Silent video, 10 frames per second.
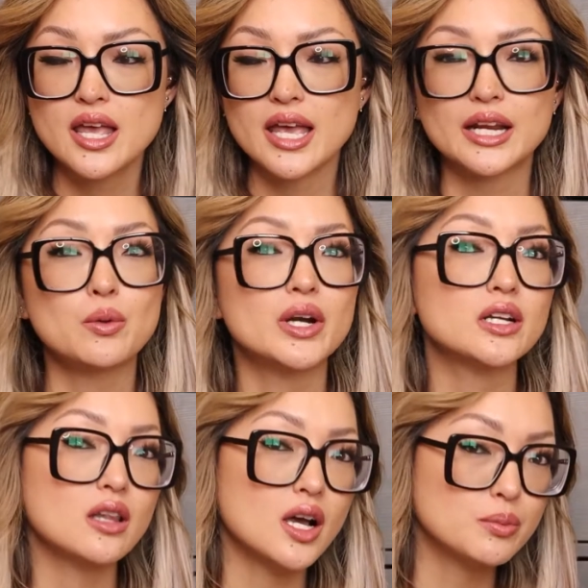and I
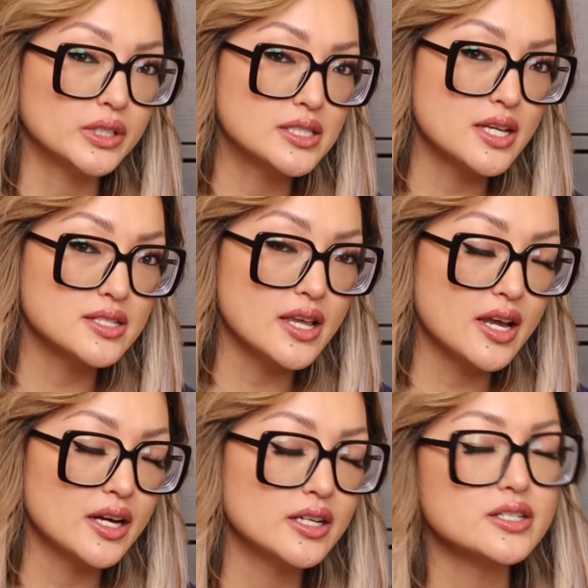wanted long princess
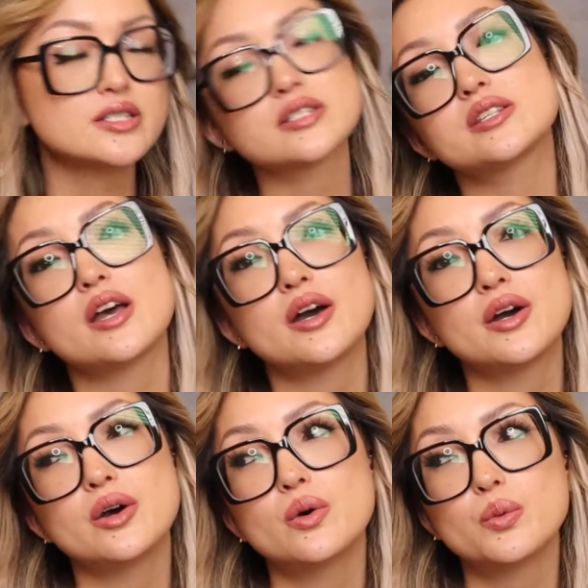hair,
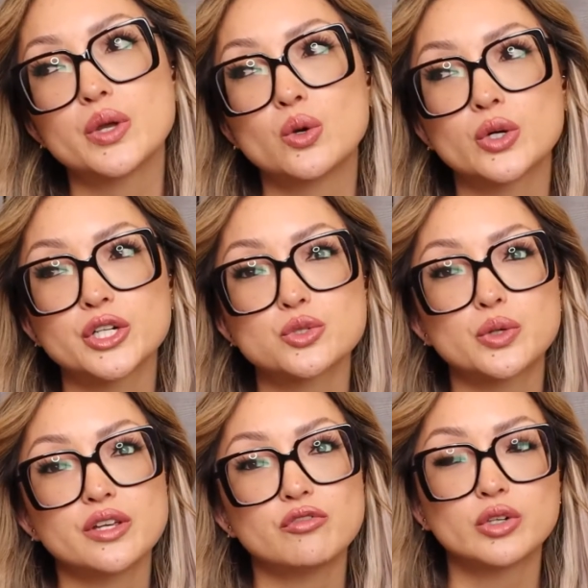so we ordered
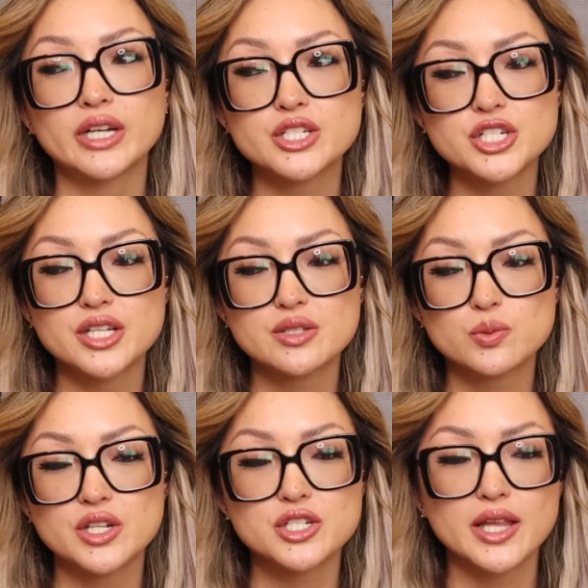24 inches,
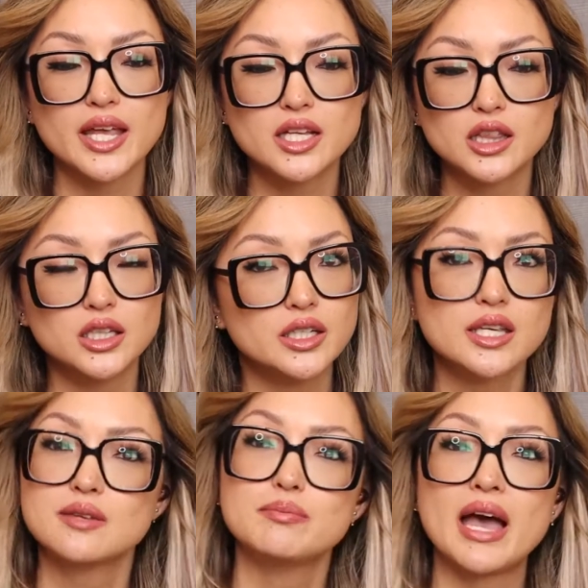which, like,
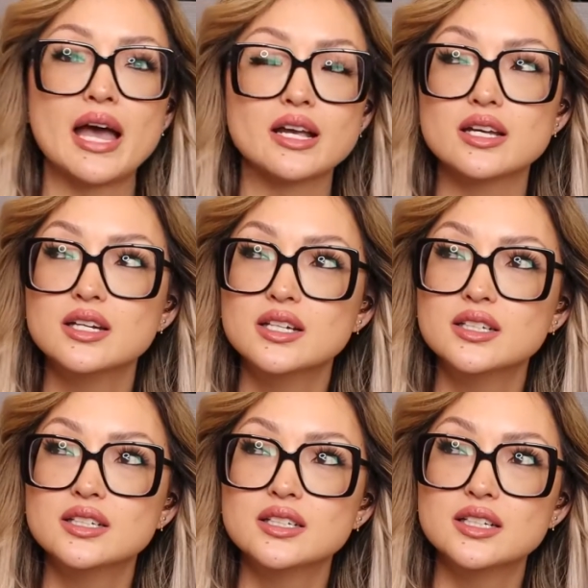looking back,
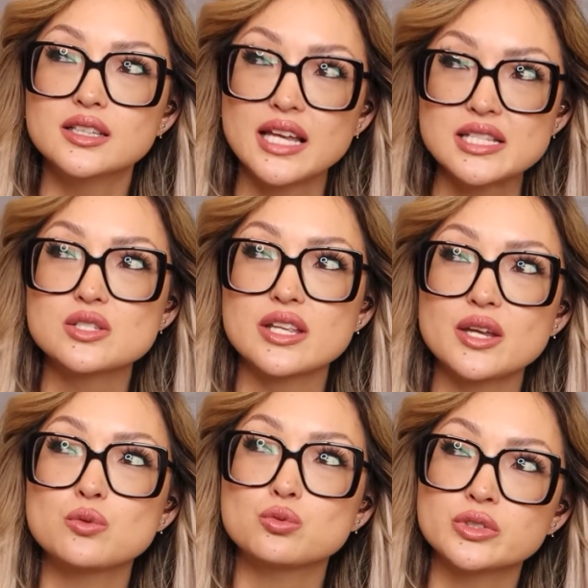that's
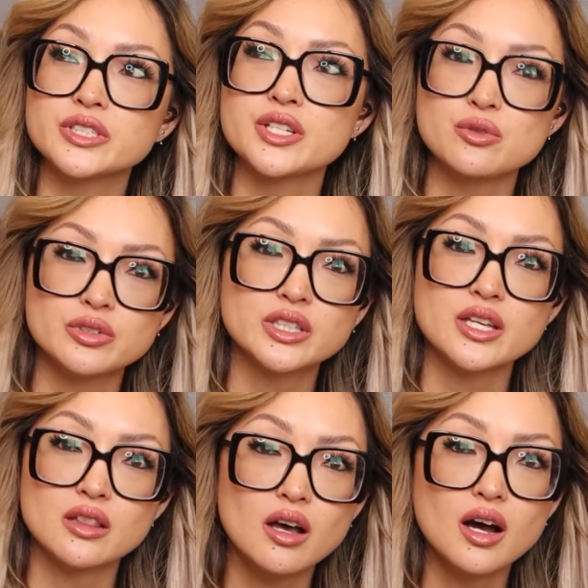like really,
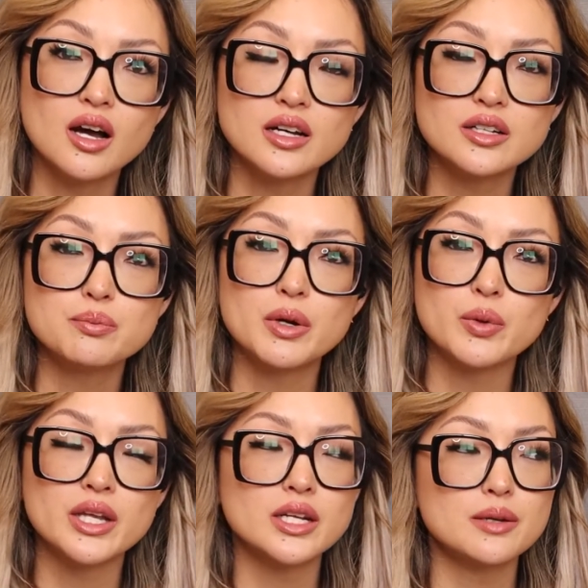really long, but
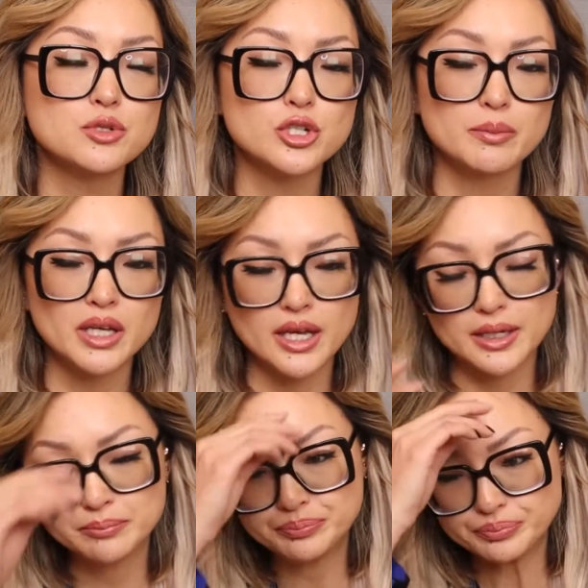we ended up trimming
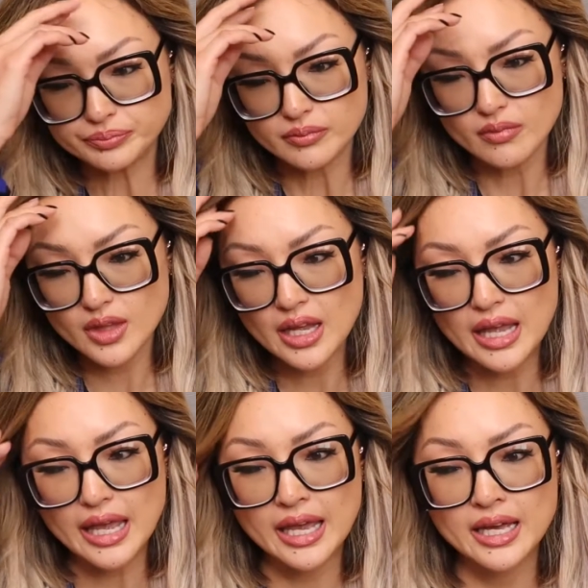it.
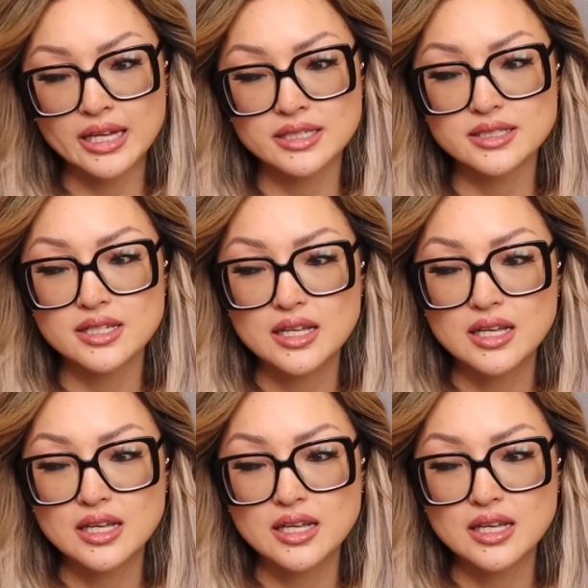And